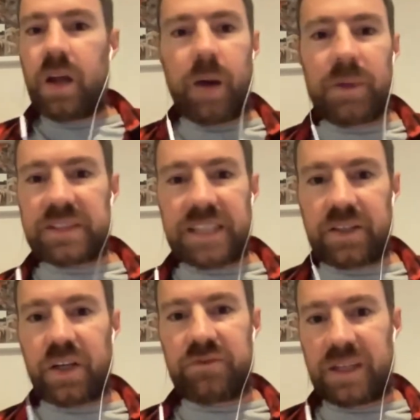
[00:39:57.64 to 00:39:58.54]
I'm not saying
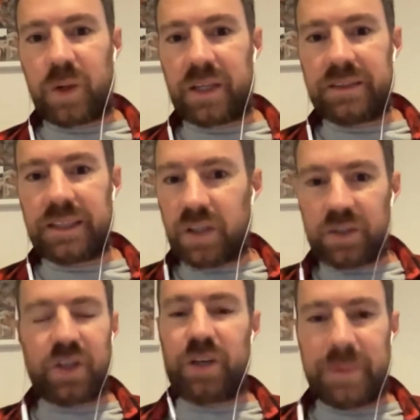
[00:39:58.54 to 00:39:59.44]
Code Red won. It got a
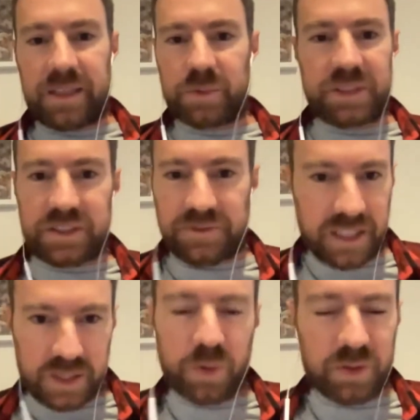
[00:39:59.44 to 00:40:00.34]
gold medal, which is
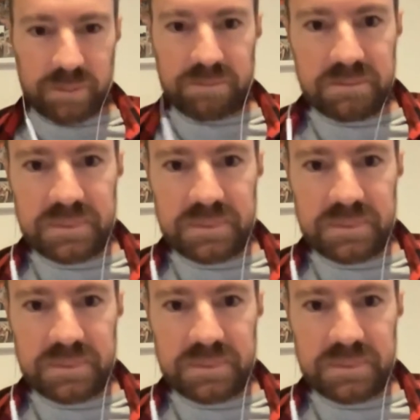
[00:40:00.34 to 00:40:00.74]
fucking awesome.